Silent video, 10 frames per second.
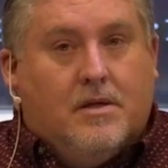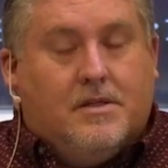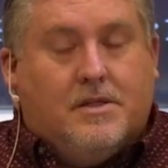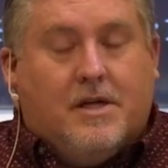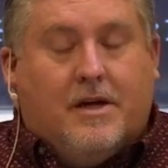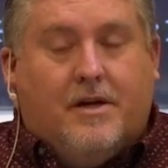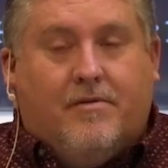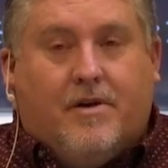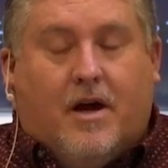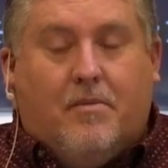Is this idea
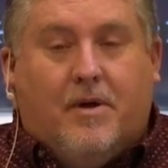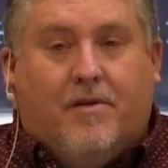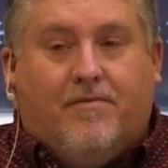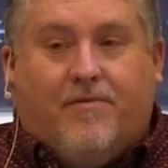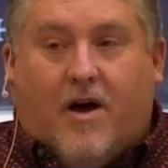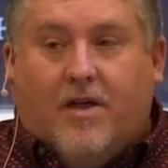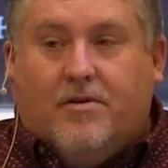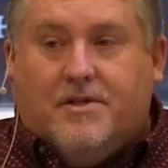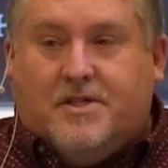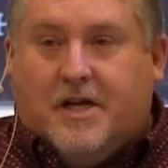of God being
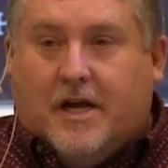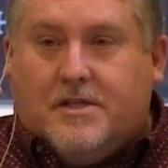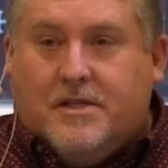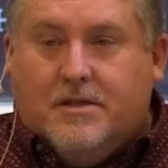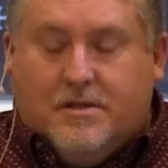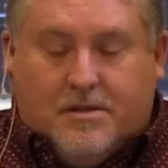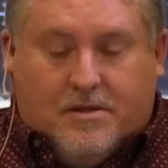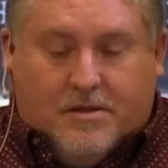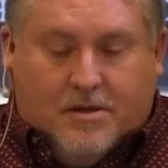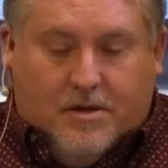father sexist?
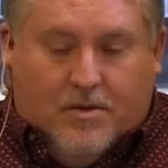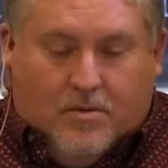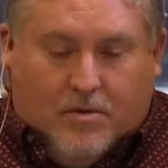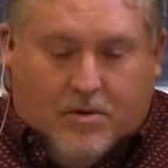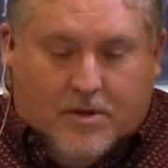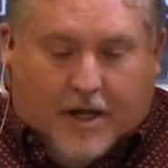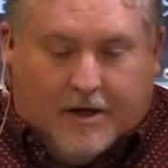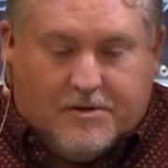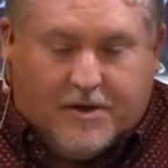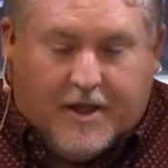Well, the
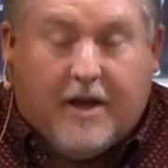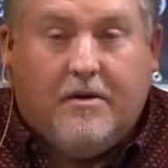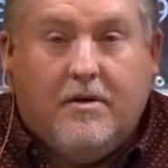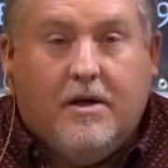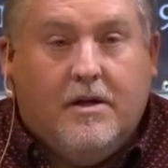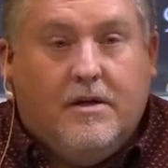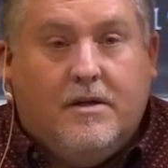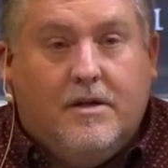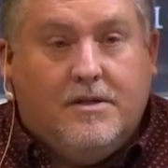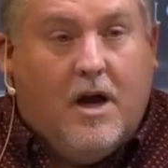answer to that
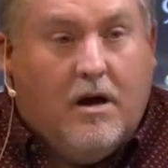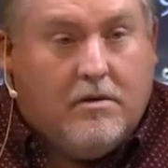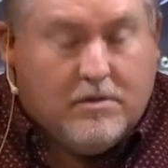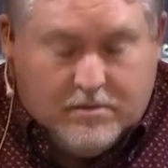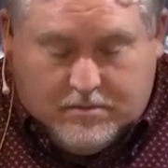is no.